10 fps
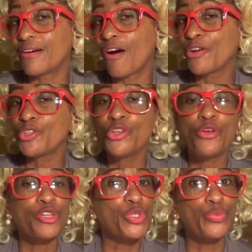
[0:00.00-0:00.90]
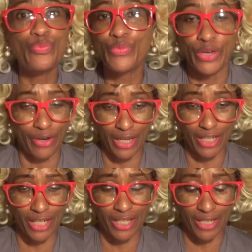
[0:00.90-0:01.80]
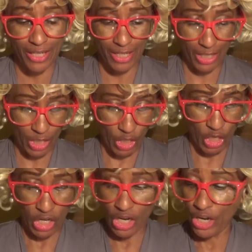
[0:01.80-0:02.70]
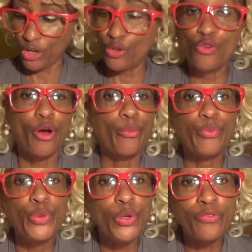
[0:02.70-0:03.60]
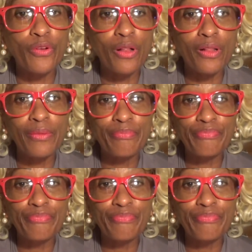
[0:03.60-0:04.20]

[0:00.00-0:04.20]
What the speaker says: or to your spirit. You are beautiful.